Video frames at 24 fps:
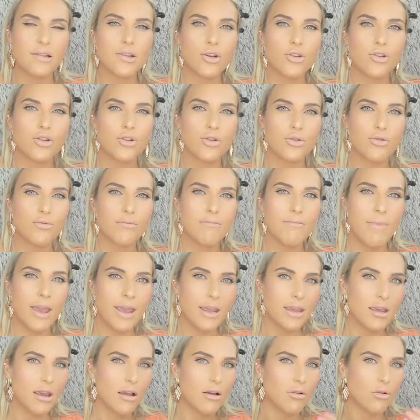So to
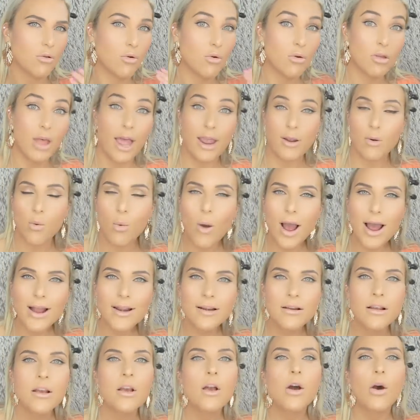make it look like
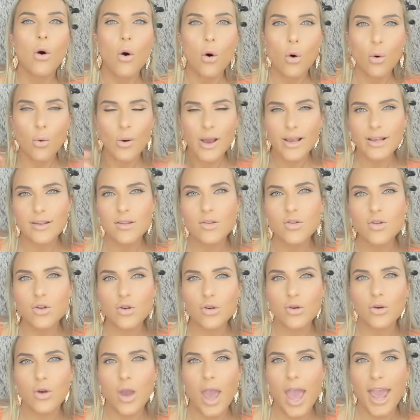one, always
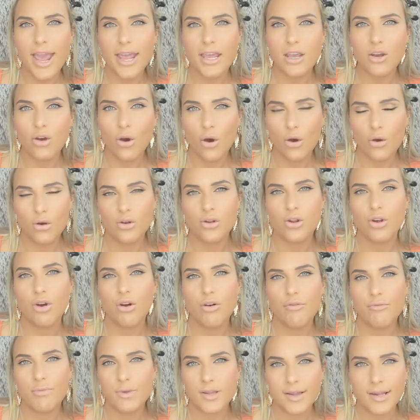do a coat
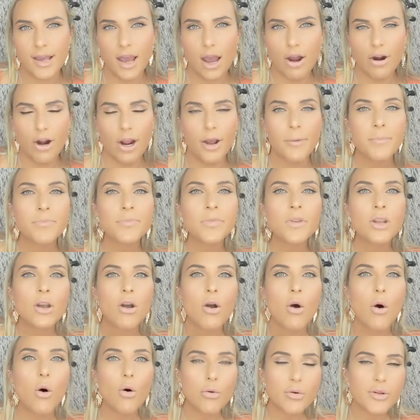of mascara.
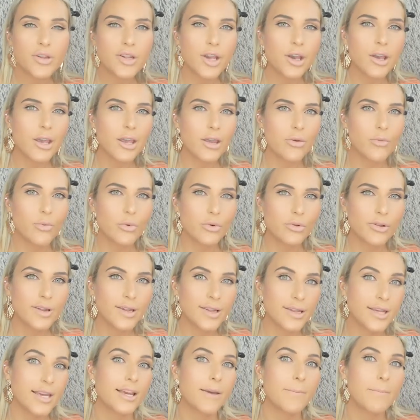Also, it will
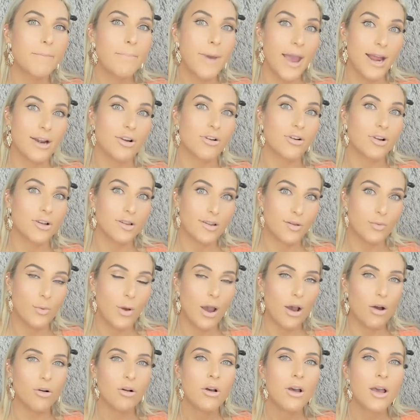stick better as
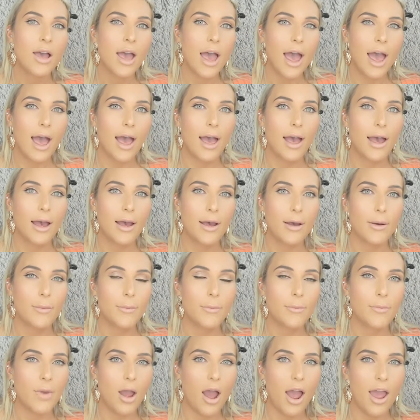well.
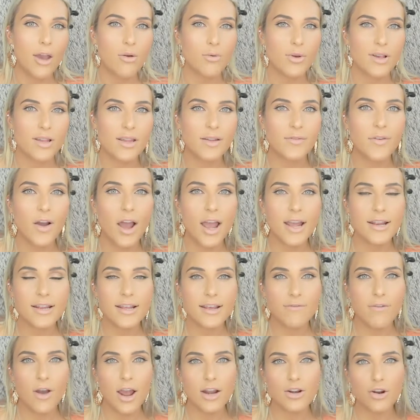I always find
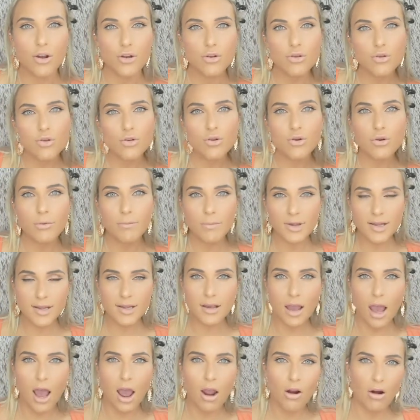if I don't do
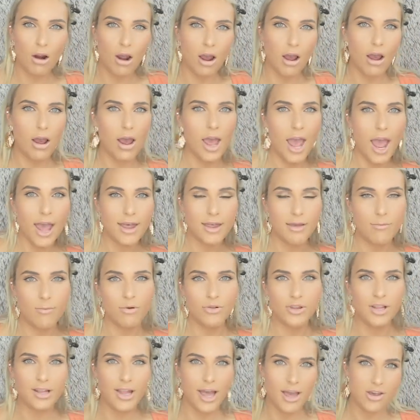mascara and then
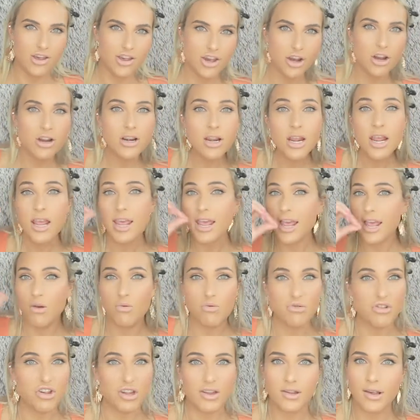put the lash on, it
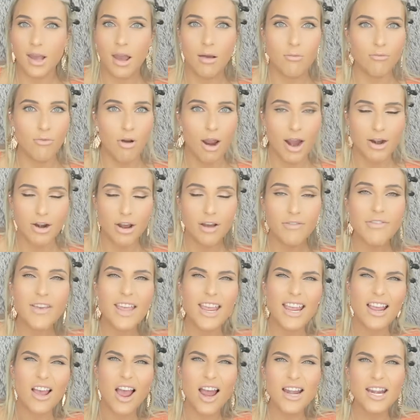will just come right off.
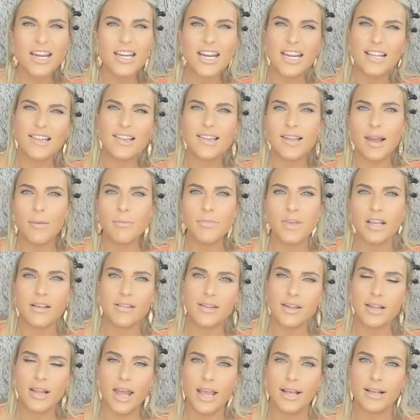Kind of need something
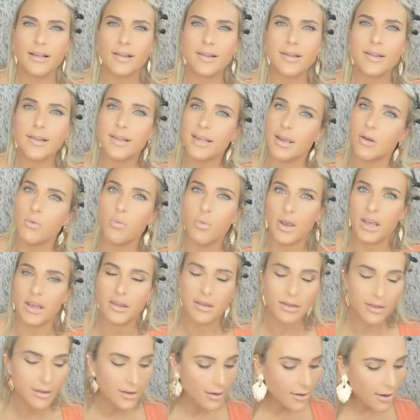to like sit
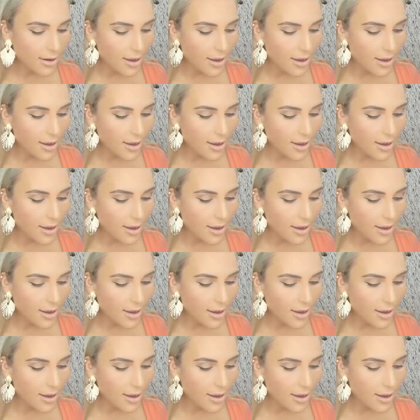with.